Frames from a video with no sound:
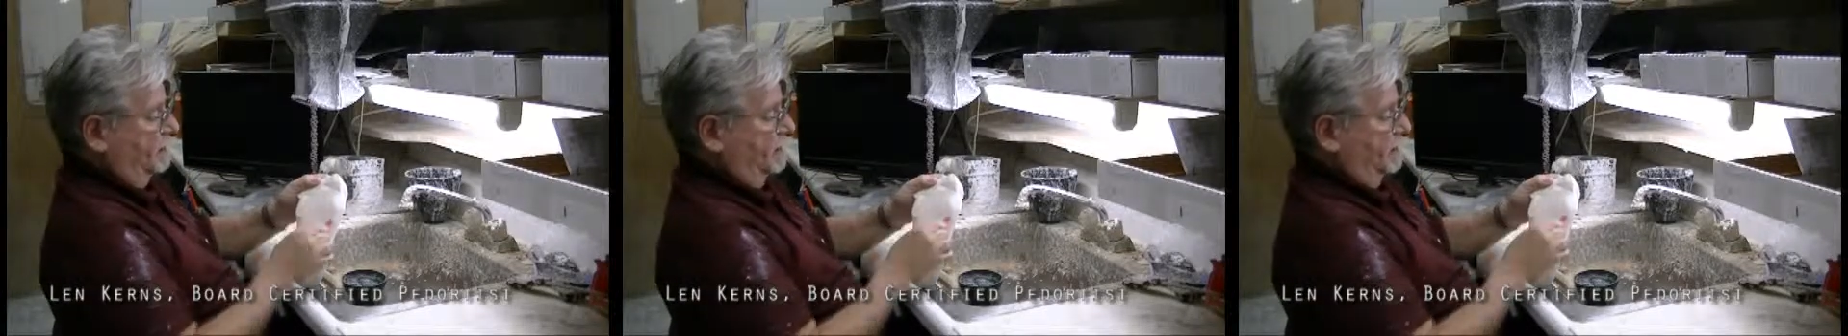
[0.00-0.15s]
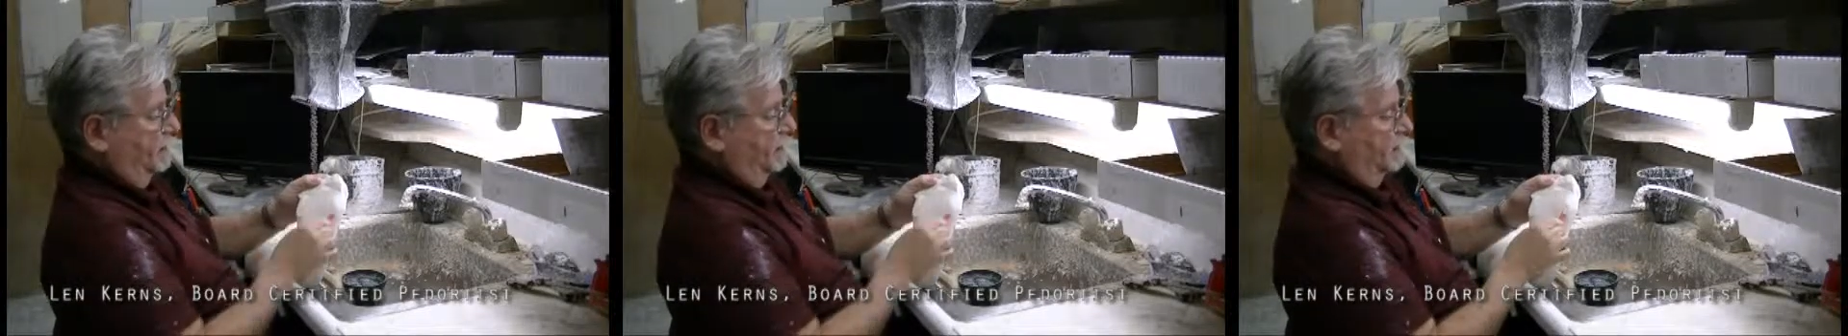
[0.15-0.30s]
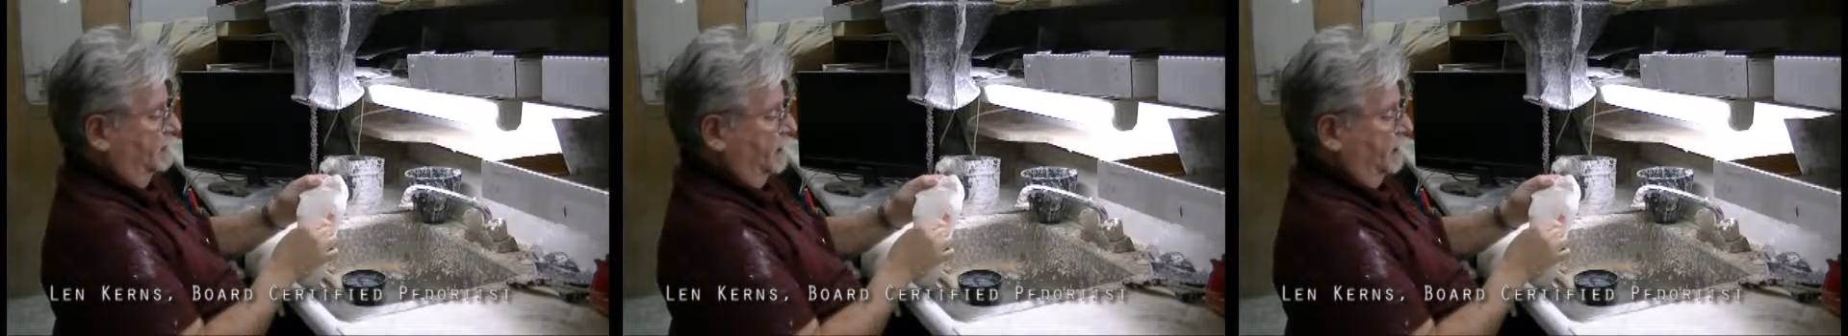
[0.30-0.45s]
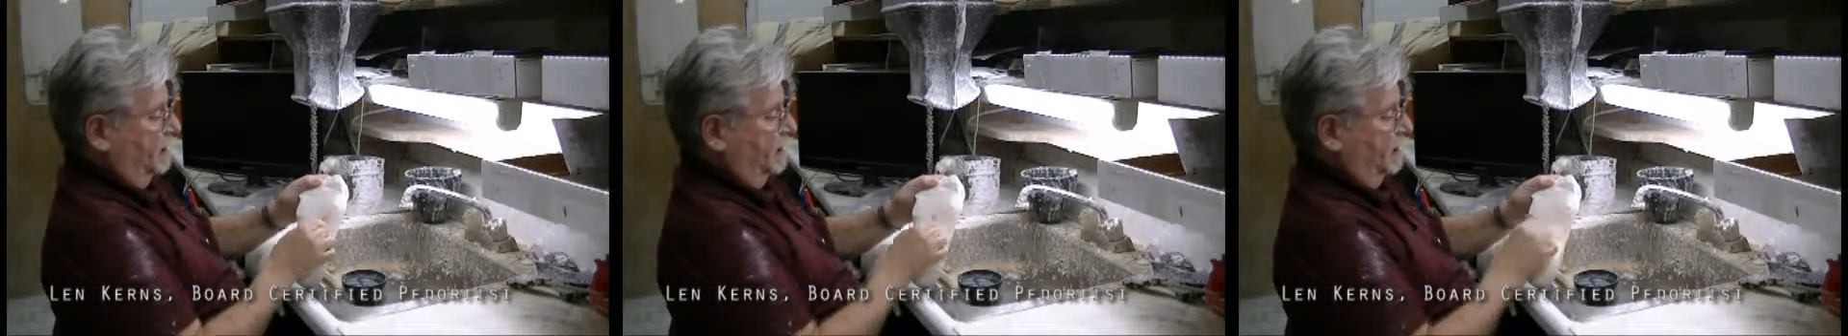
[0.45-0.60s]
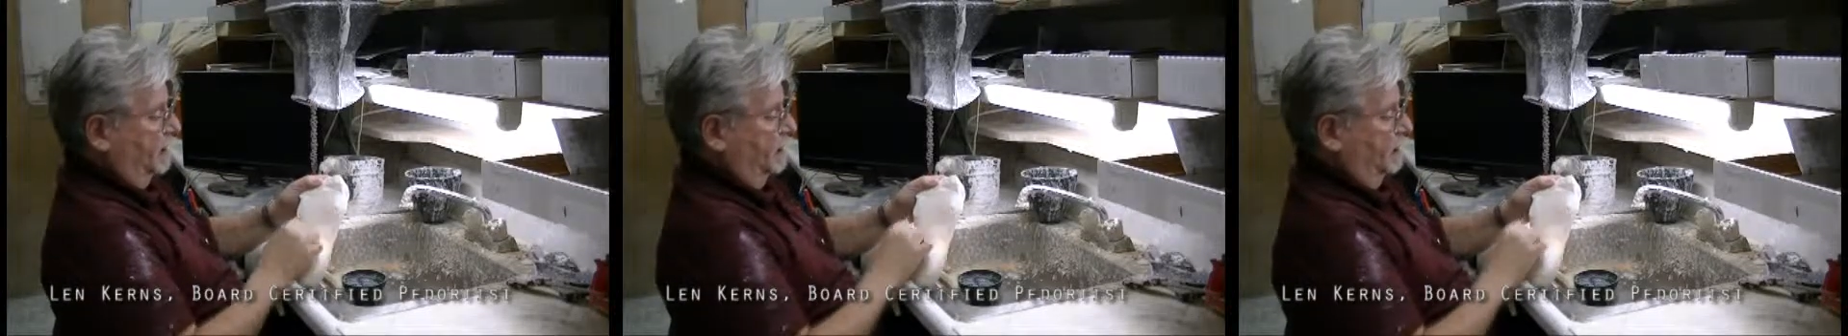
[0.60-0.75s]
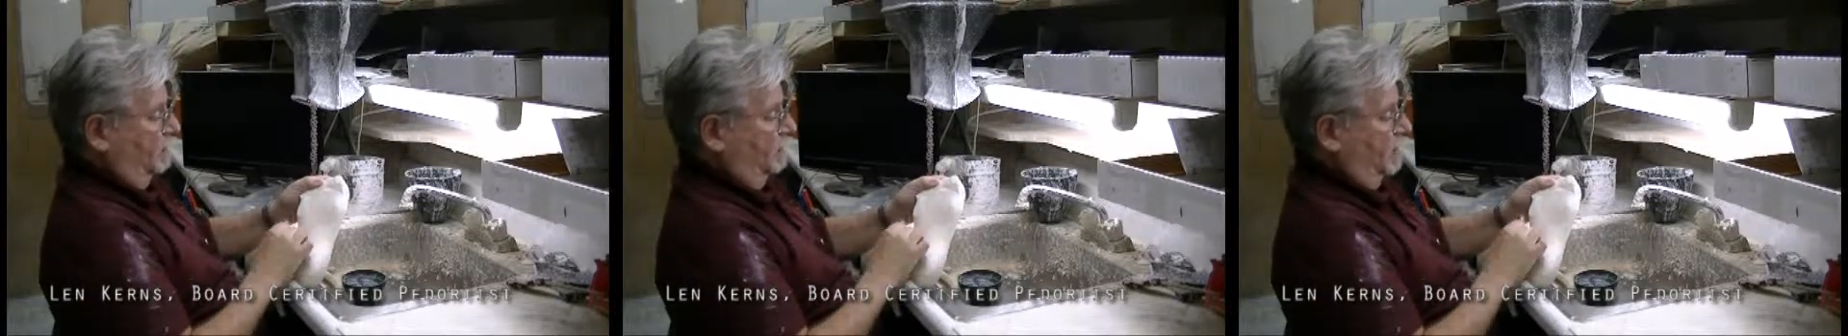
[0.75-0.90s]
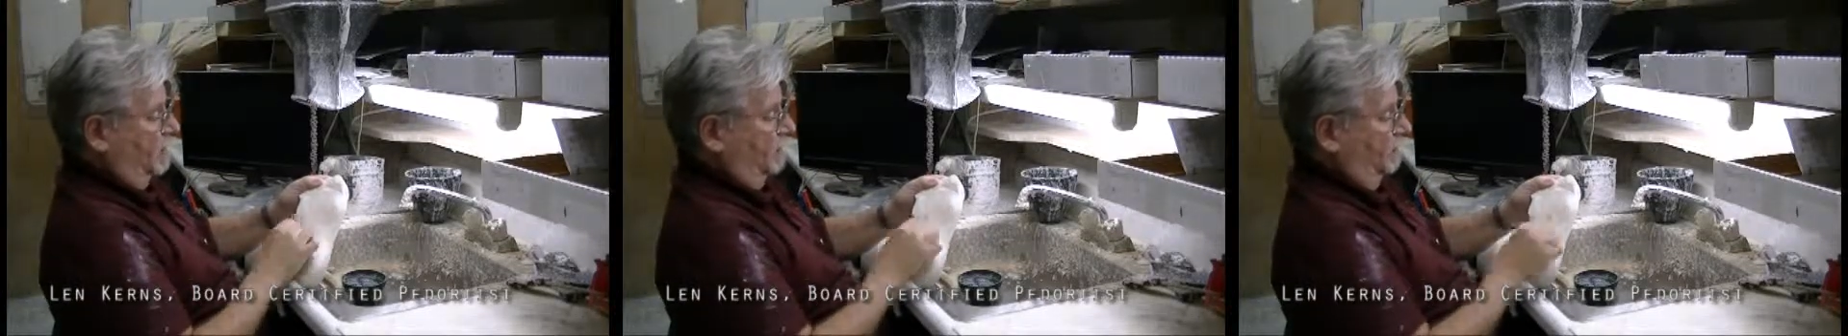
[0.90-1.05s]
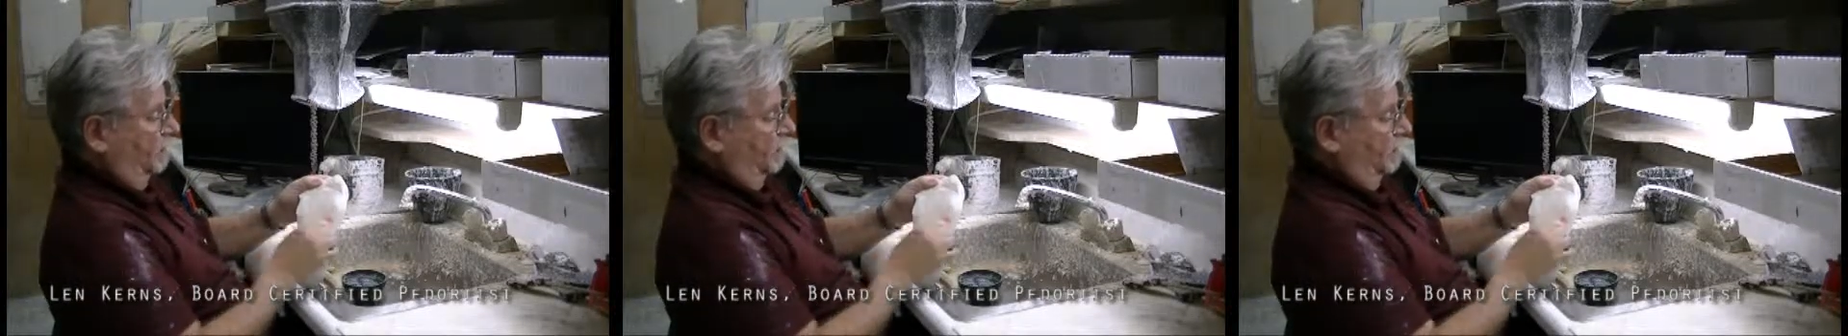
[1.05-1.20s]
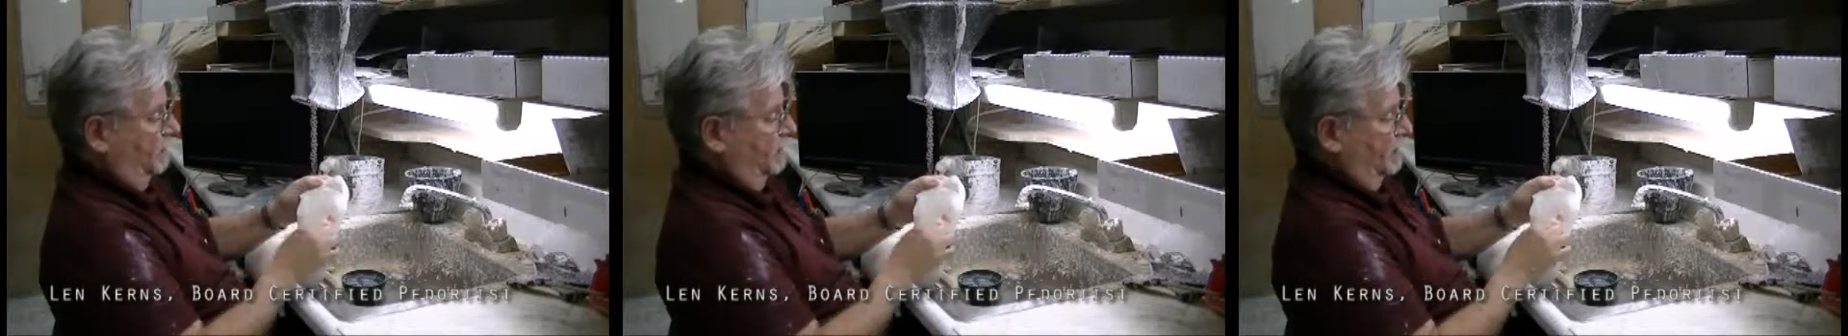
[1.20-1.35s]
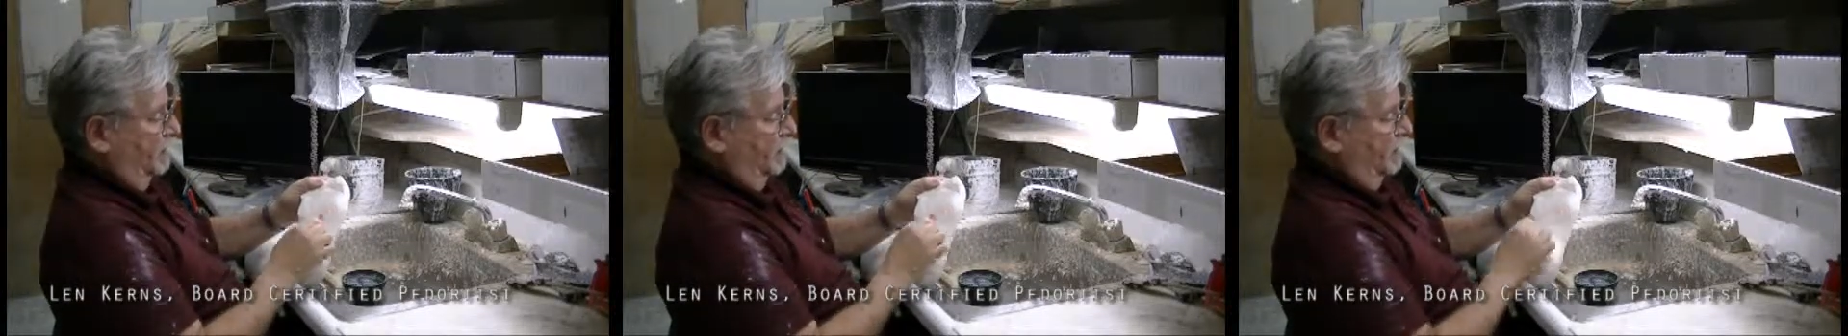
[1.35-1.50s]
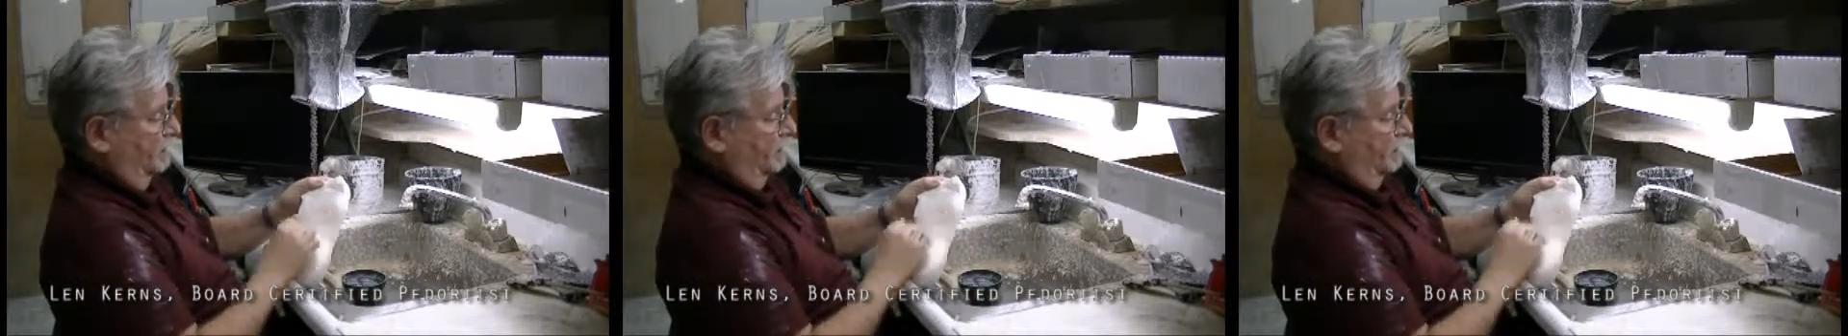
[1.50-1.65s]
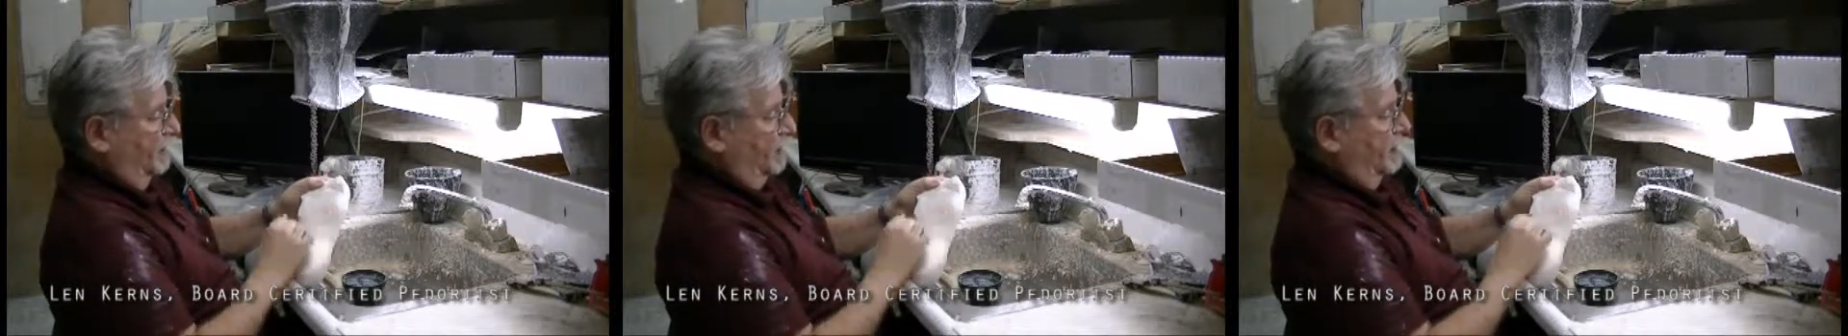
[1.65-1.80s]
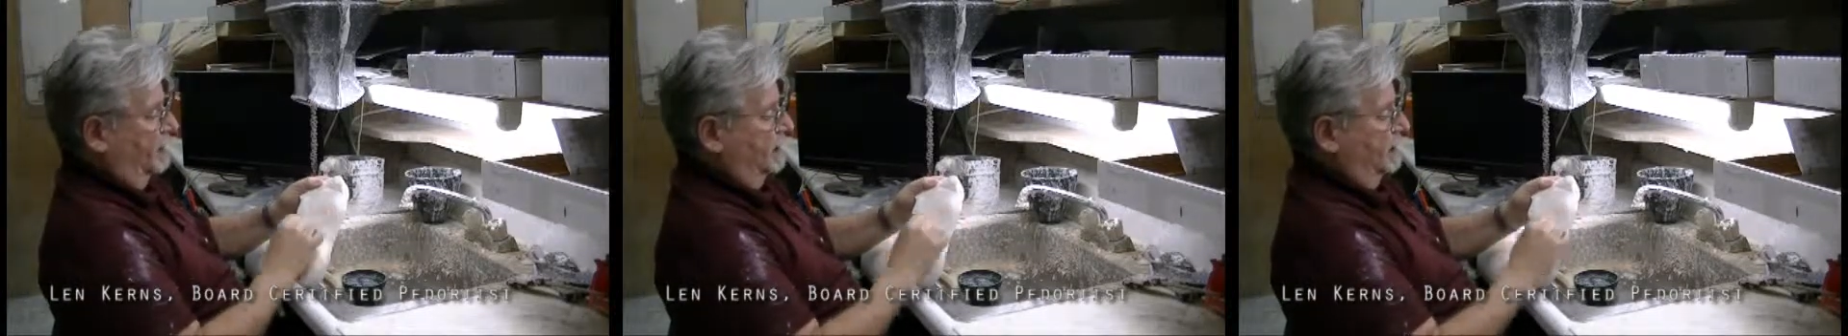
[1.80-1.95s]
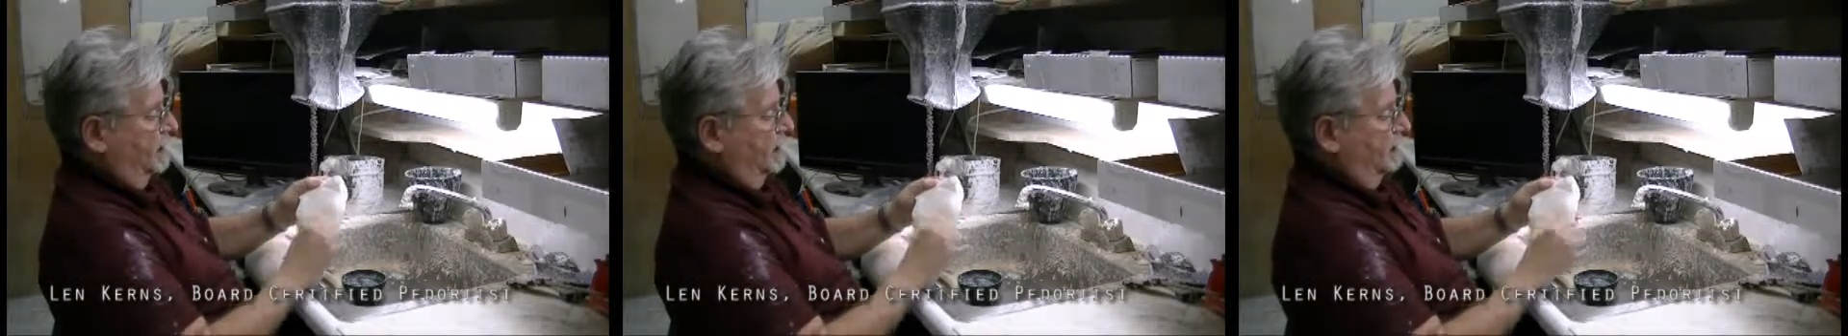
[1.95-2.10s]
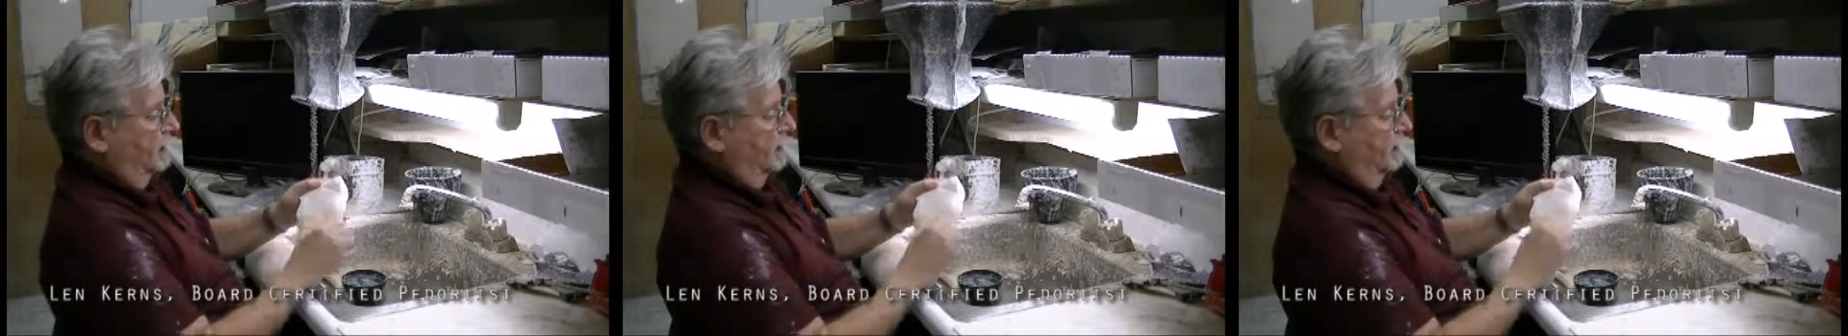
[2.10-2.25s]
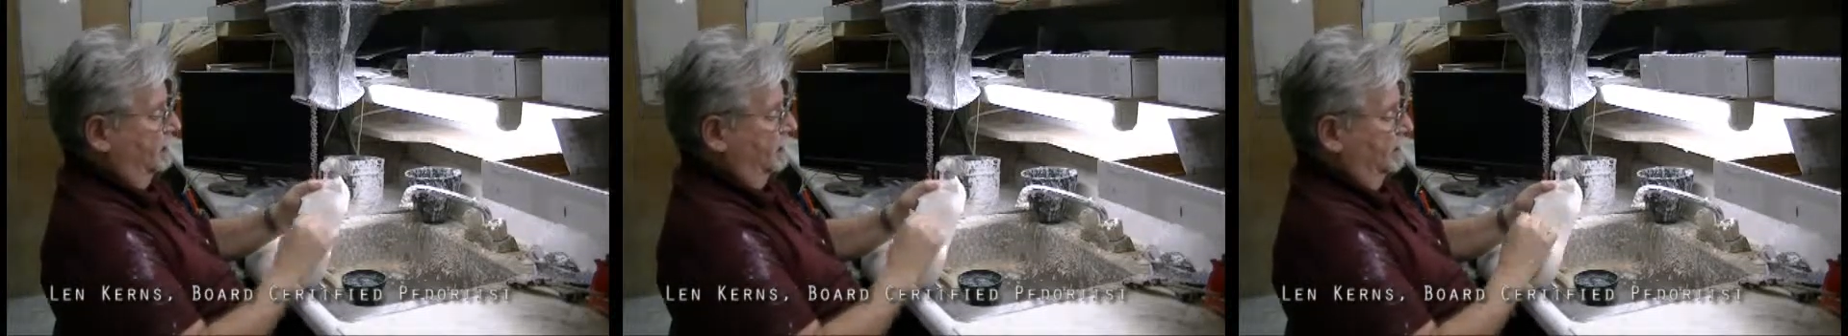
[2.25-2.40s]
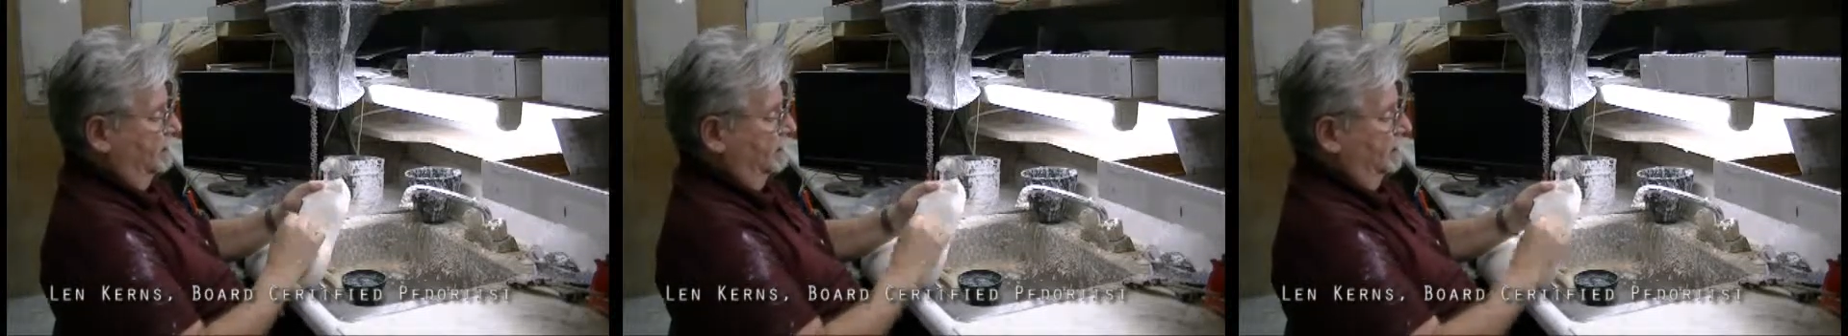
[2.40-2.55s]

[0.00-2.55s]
because they cut it off right here